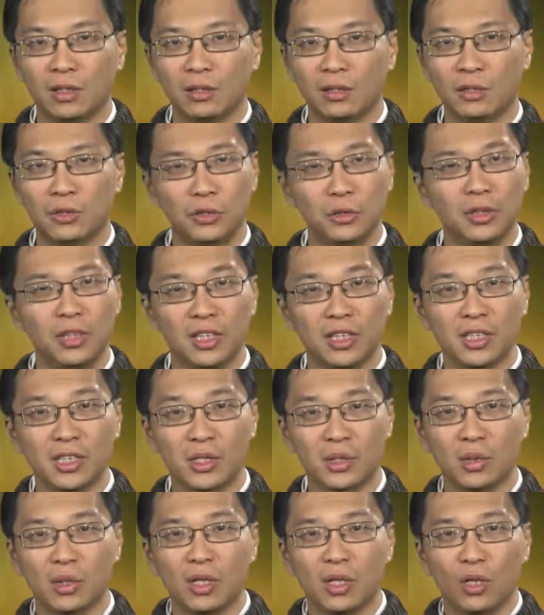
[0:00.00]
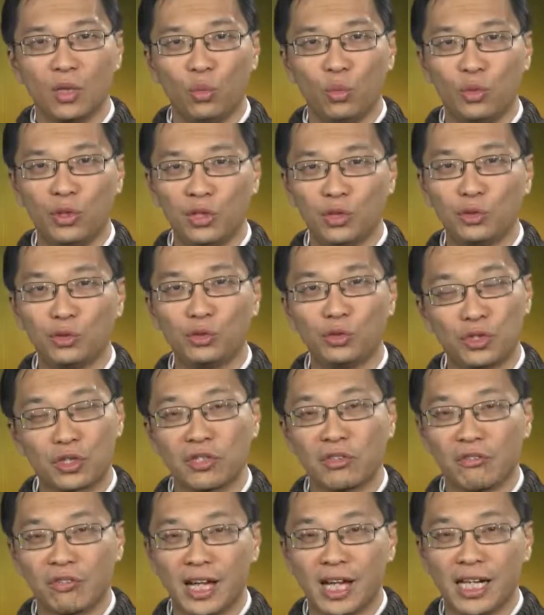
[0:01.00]
To do this, we need to do
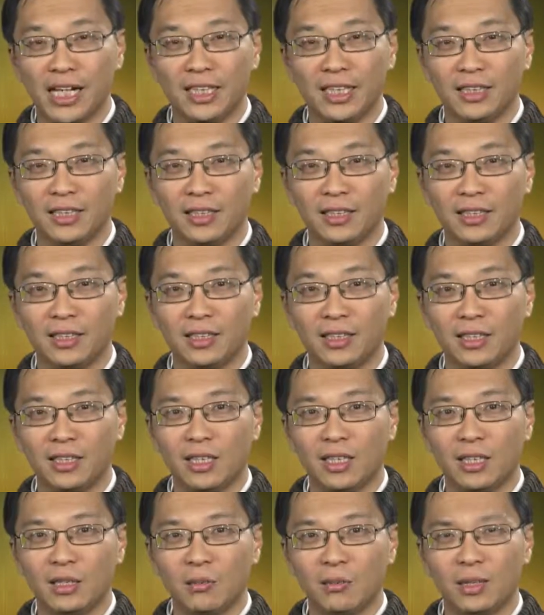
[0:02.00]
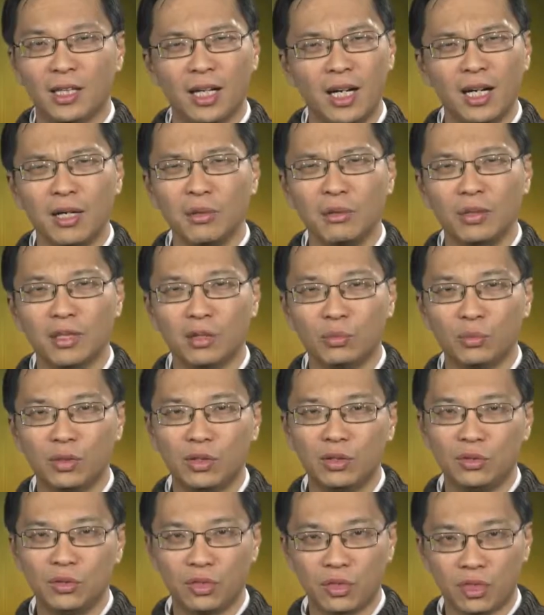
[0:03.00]
survey. But how can we
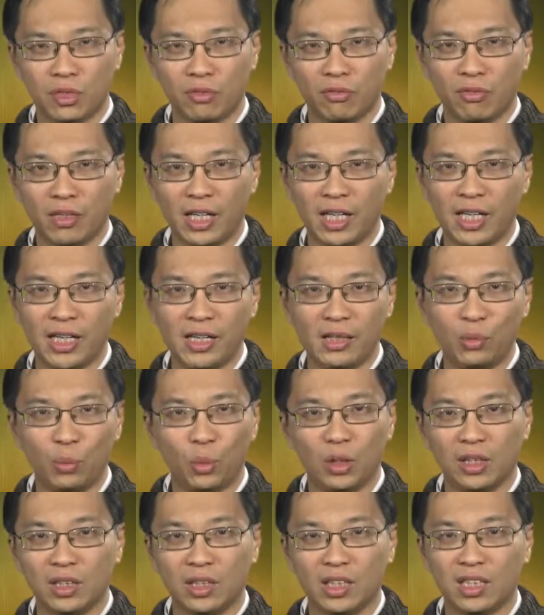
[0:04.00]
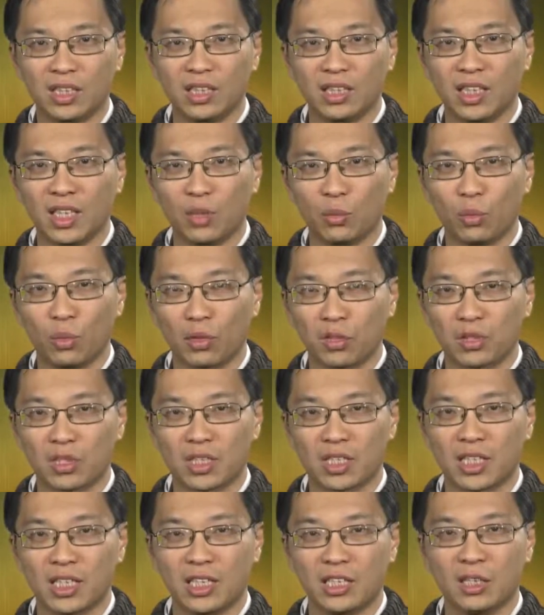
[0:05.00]
do the survey when these
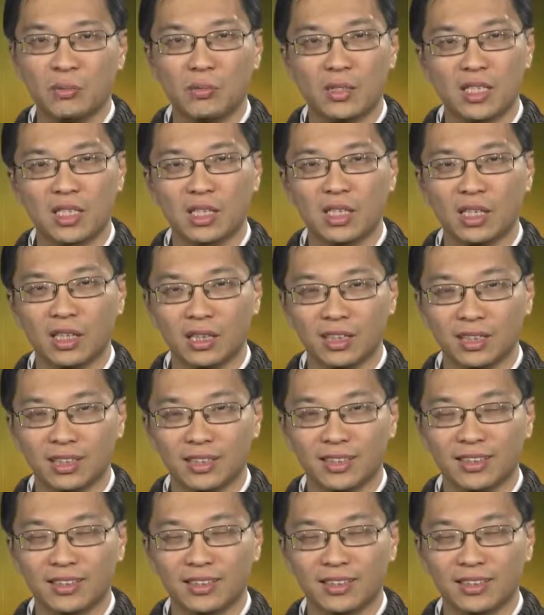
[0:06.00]
networks cannot be seen?